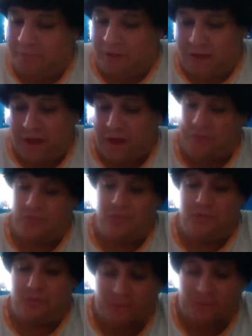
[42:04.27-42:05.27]
I don't
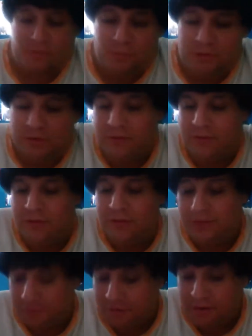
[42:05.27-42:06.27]
know. This is weird.
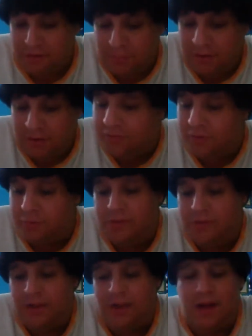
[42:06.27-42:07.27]
Could it mean
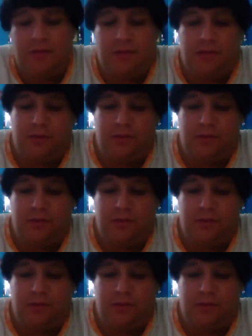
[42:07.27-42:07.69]
something? I don't know.